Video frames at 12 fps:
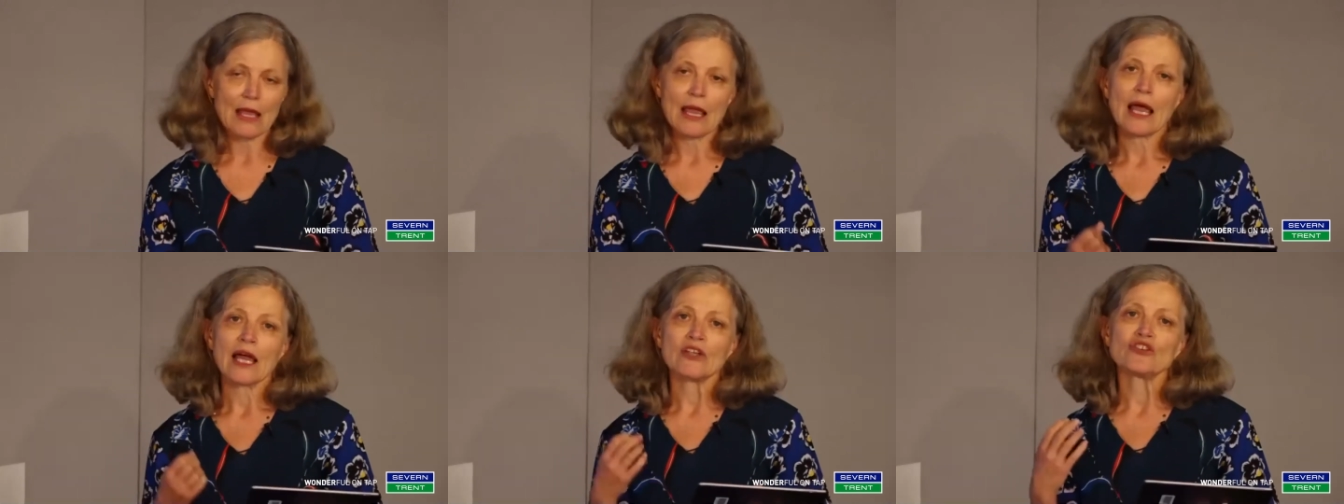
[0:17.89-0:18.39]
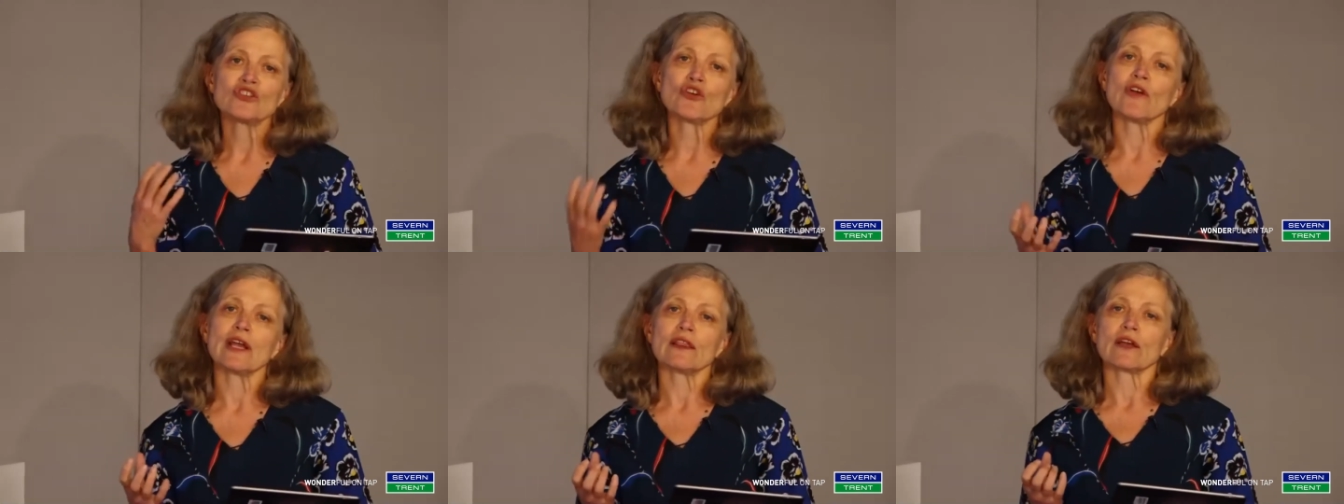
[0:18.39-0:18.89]
And
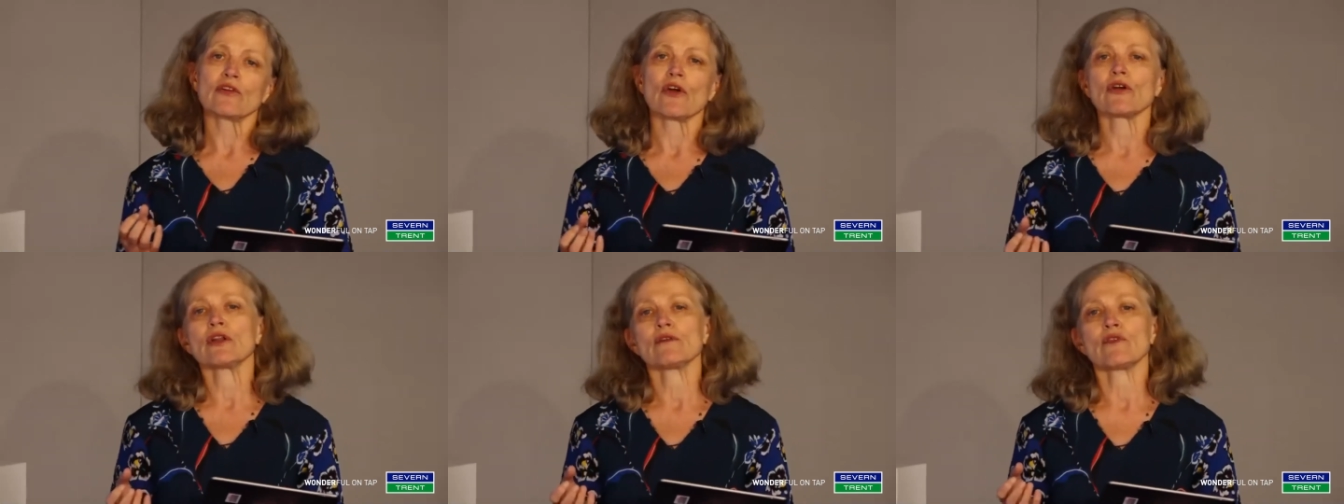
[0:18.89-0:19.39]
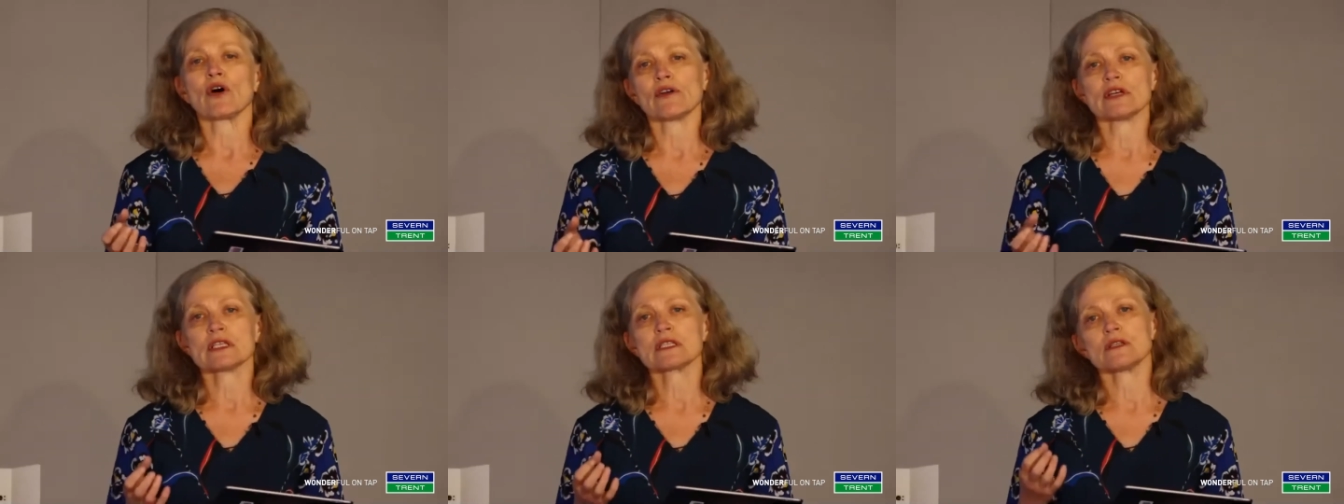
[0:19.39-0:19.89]
during the
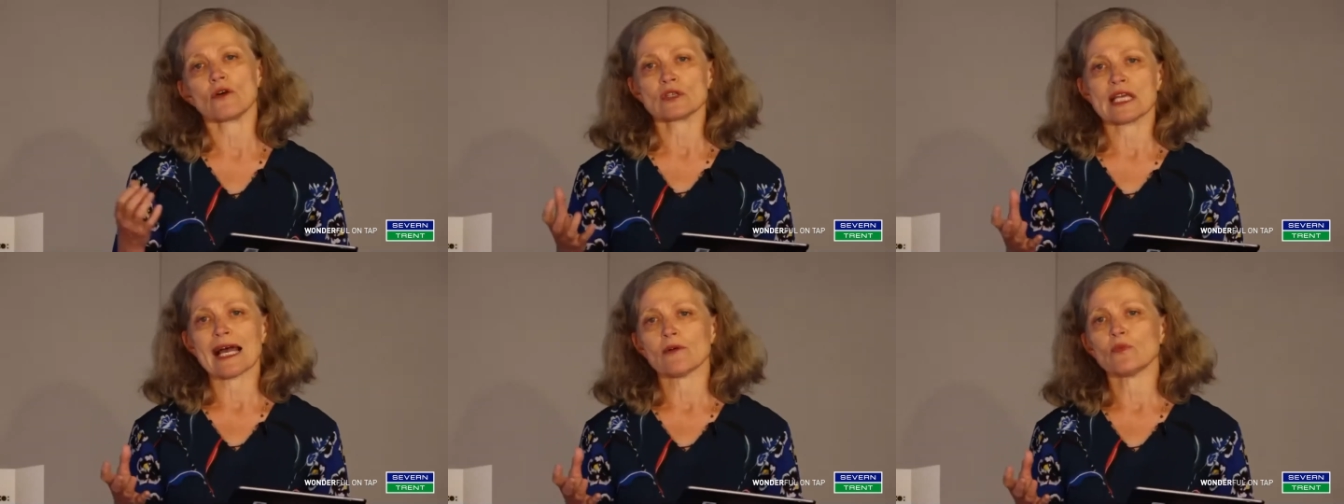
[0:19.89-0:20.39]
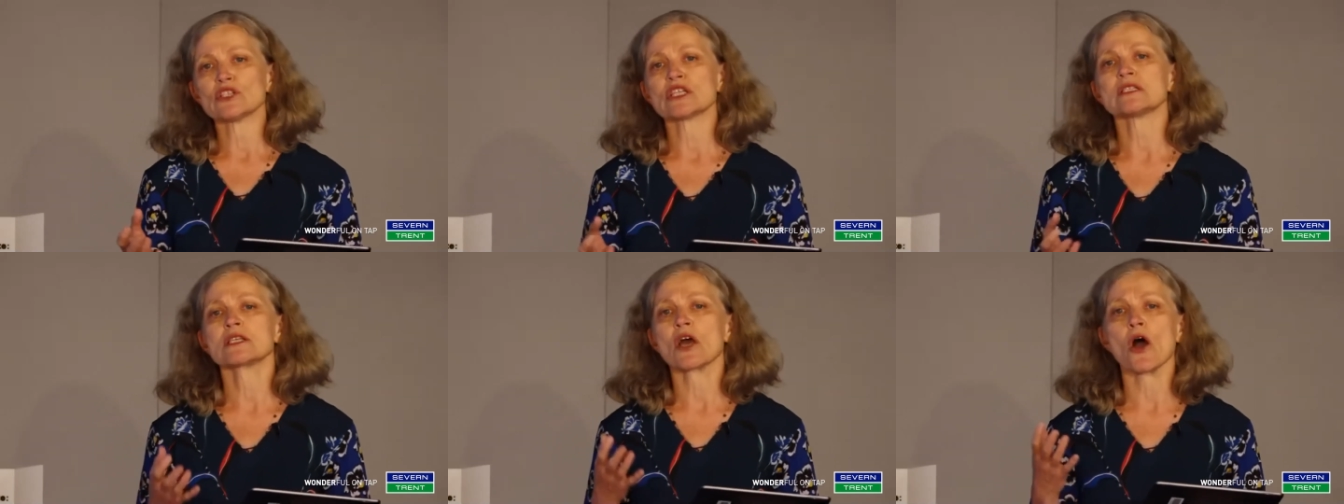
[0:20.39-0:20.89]
coronavirus lockdown, which
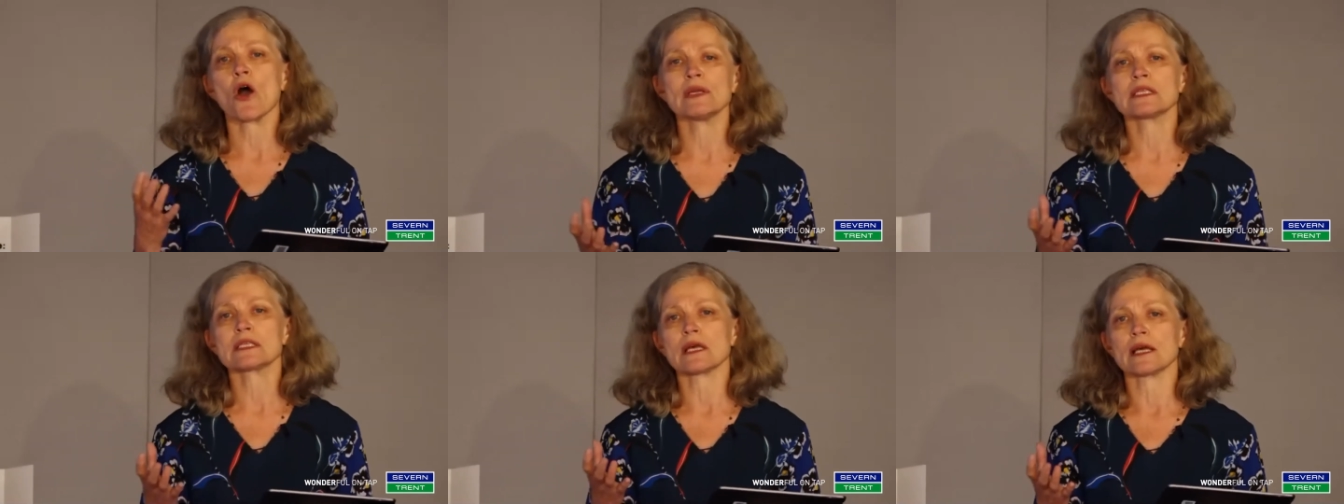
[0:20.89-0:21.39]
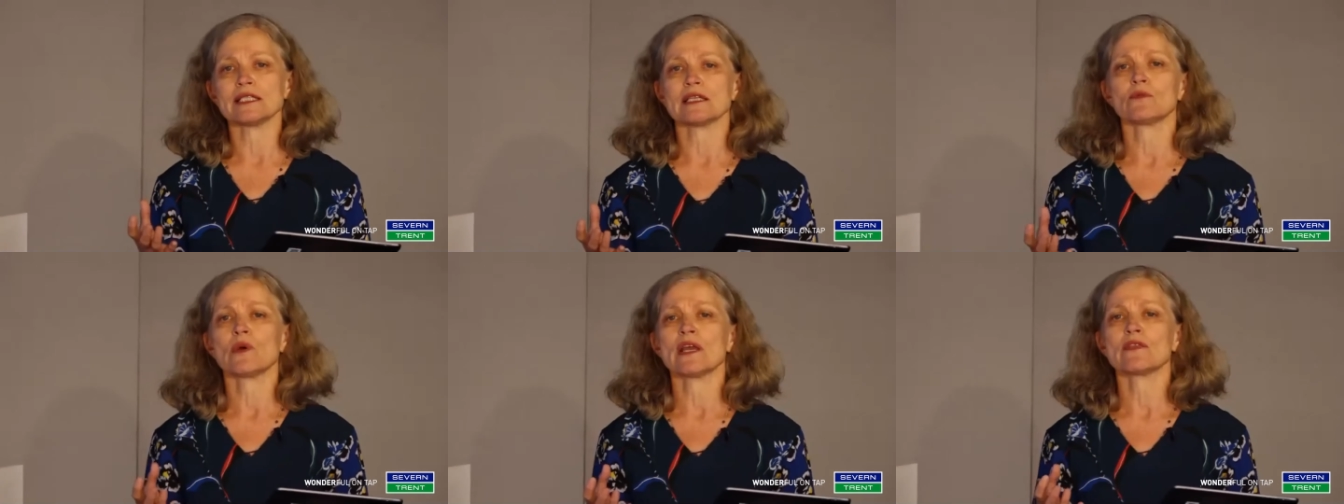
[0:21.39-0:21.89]
has coincided
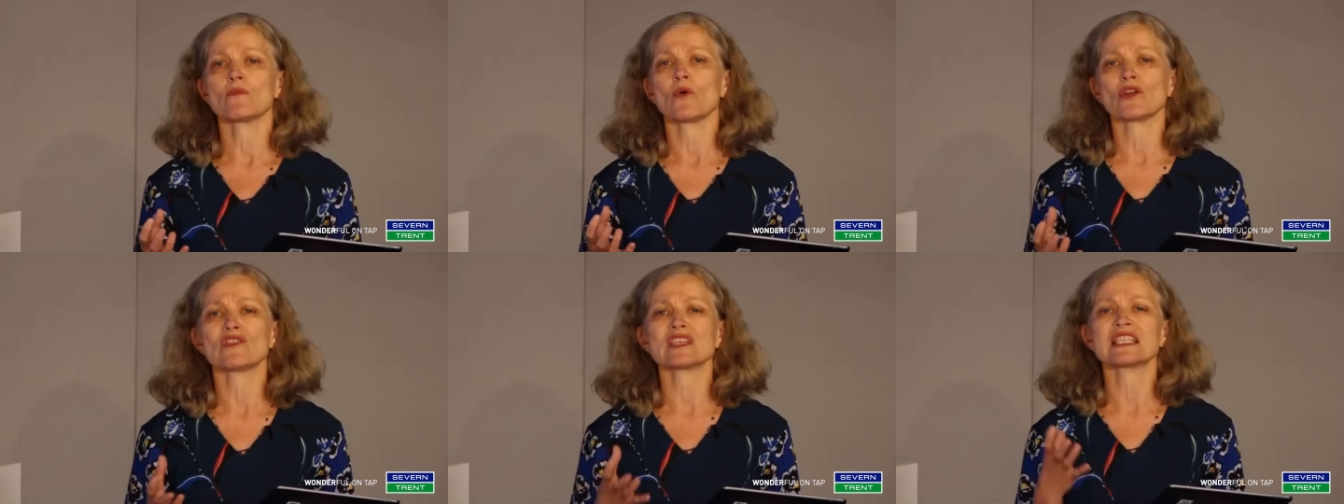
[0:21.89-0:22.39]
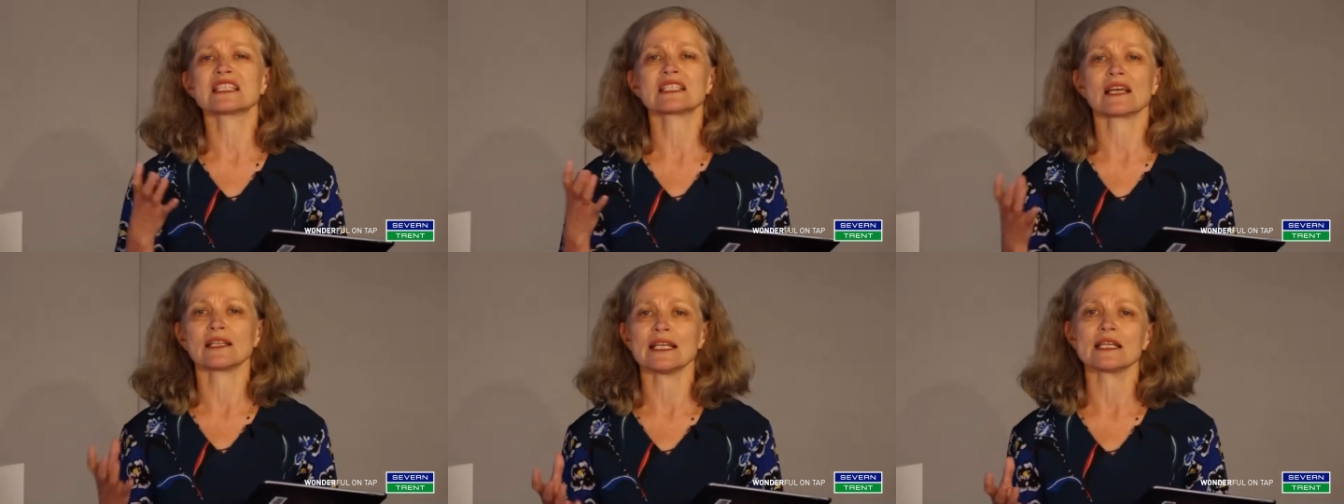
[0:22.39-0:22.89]
with one of the
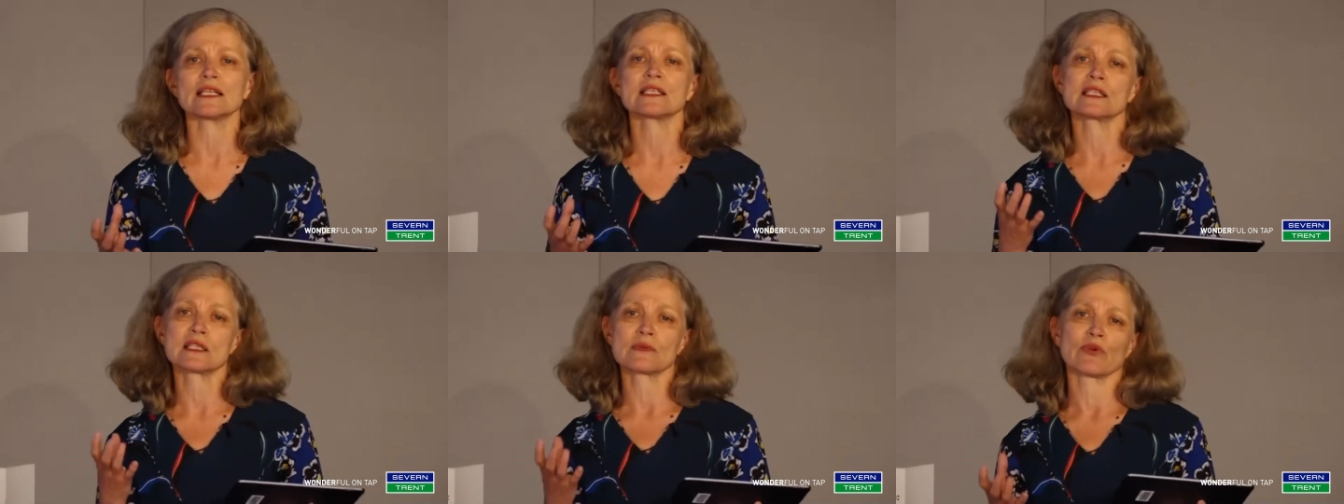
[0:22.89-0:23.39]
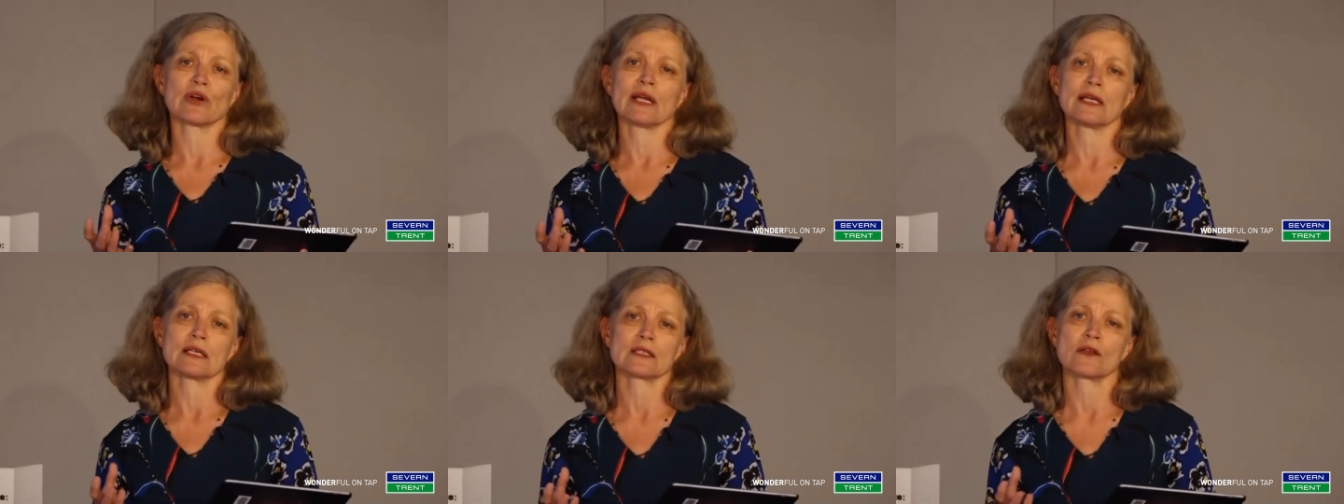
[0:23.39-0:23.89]
sunniest
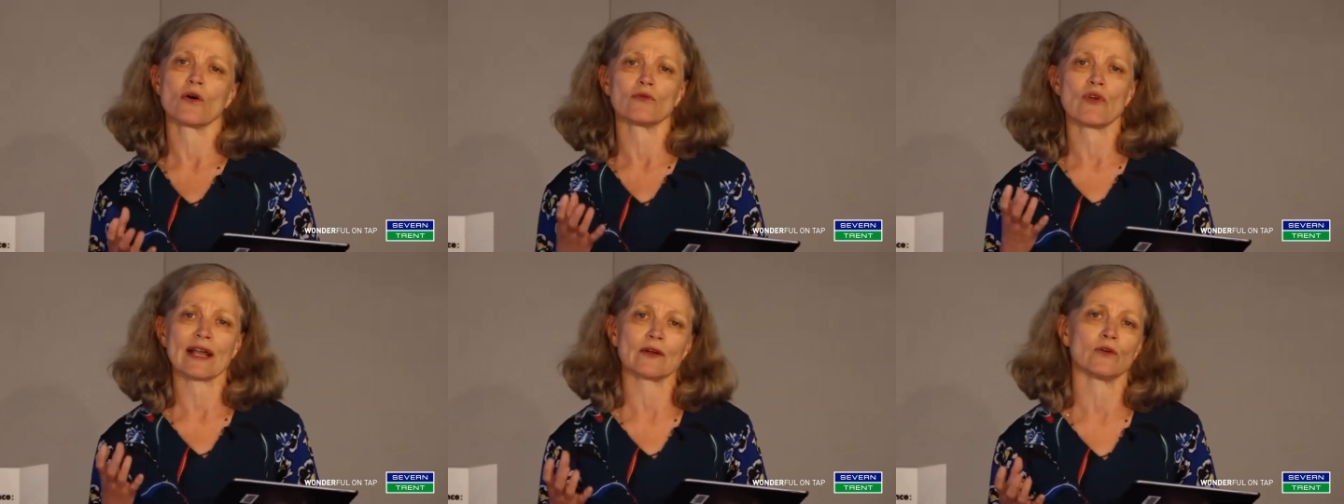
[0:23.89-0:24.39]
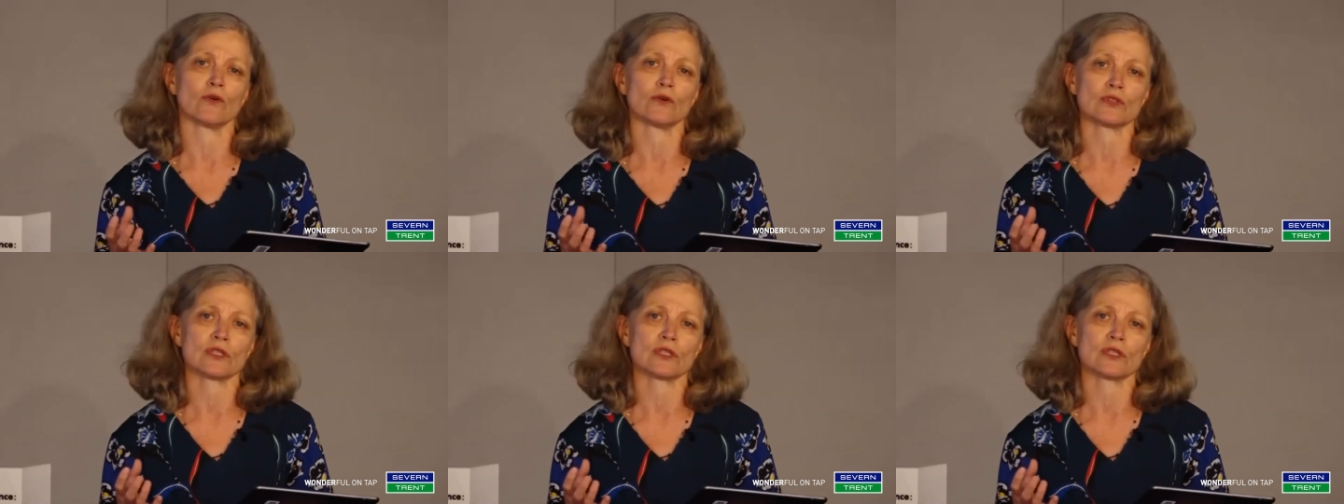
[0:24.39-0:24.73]
springs on record,